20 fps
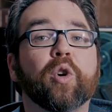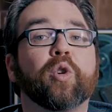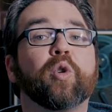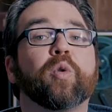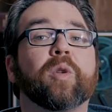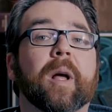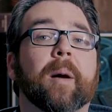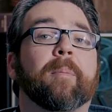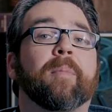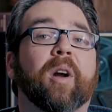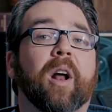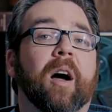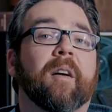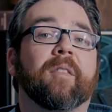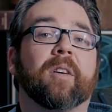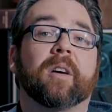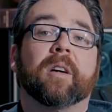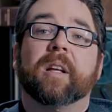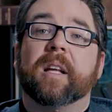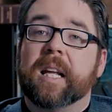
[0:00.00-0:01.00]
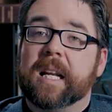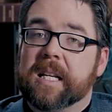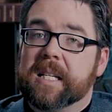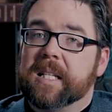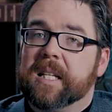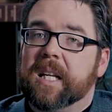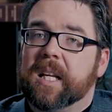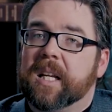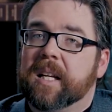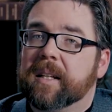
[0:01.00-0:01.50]
Rude prava
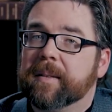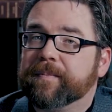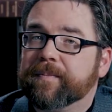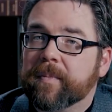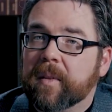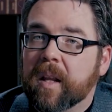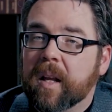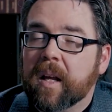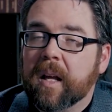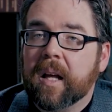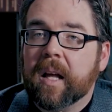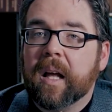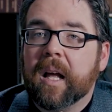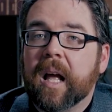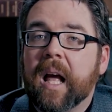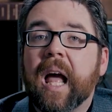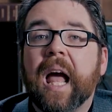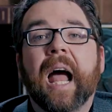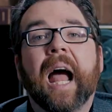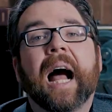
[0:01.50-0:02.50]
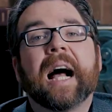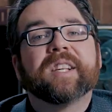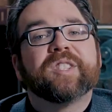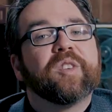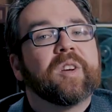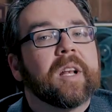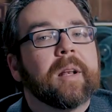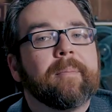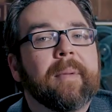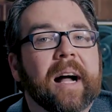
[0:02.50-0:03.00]
indeed.
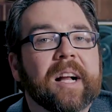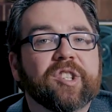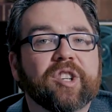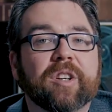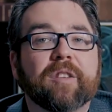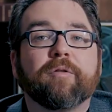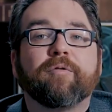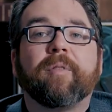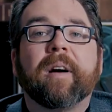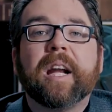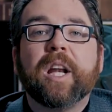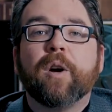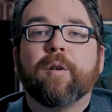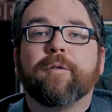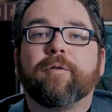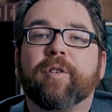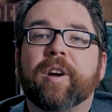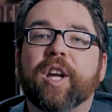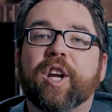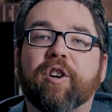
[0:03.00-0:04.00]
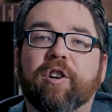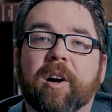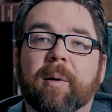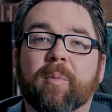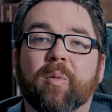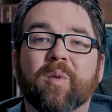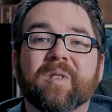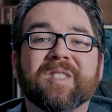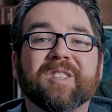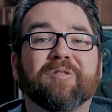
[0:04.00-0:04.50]
As you can imagine, Radio Free
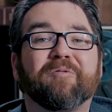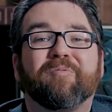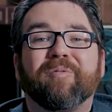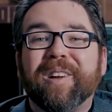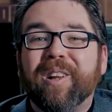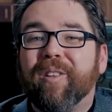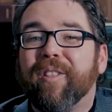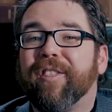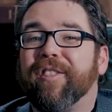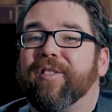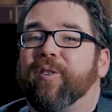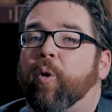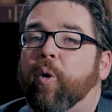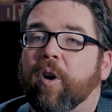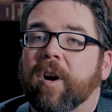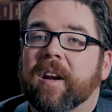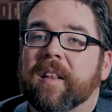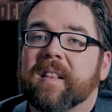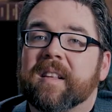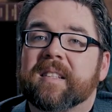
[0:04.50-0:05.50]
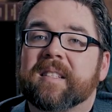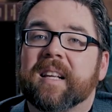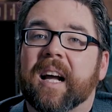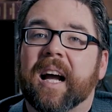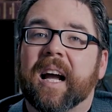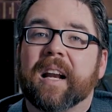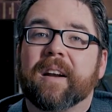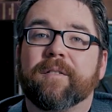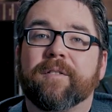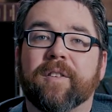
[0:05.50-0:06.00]
Europe was a real thorn in the
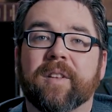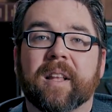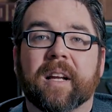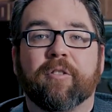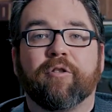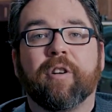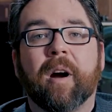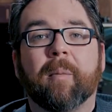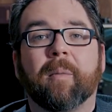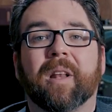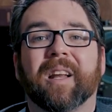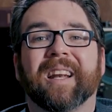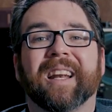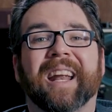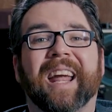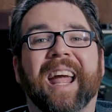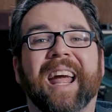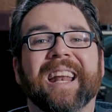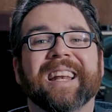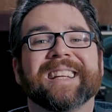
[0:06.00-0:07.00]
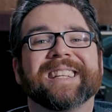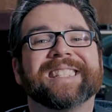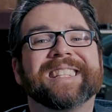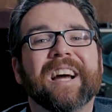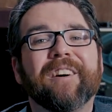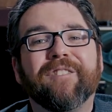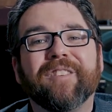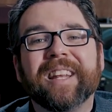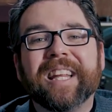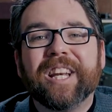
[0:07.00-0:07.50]
side for the Kremlin, and
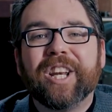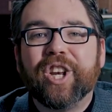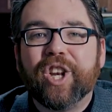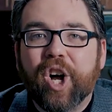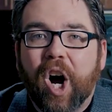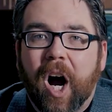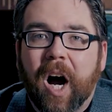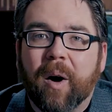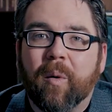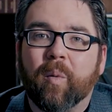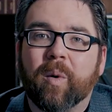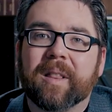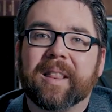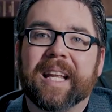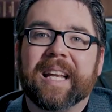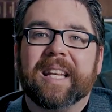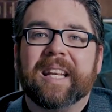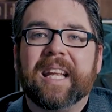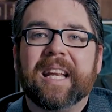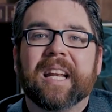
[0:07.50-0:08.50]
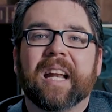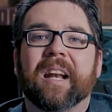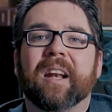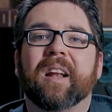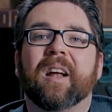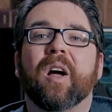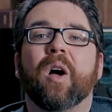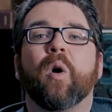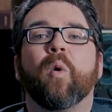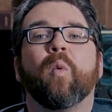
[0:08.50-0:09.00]
definitely not what they
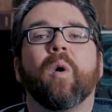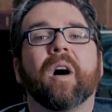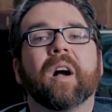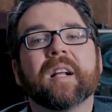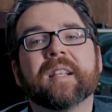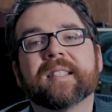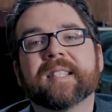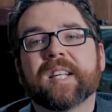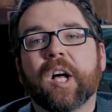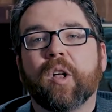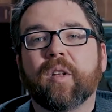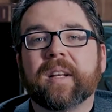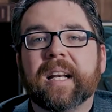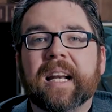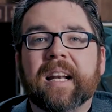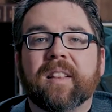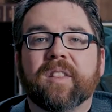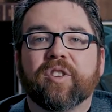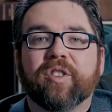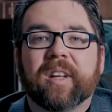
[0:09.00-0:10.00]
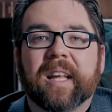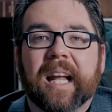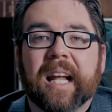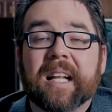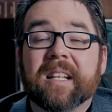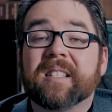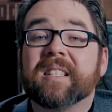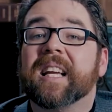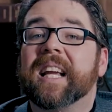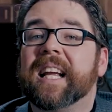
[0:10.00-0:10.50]
needed while consolidating their
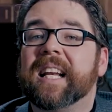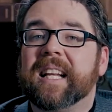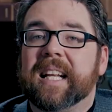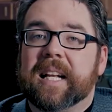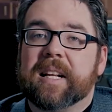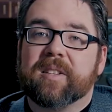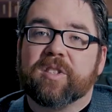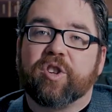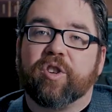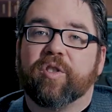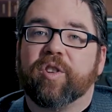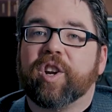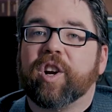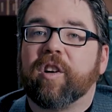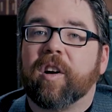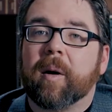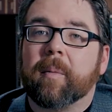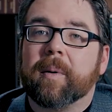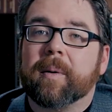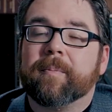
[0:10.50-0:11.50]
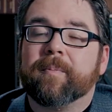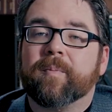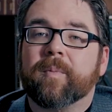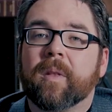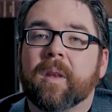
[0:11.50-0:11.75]
gains in Eastern Europe.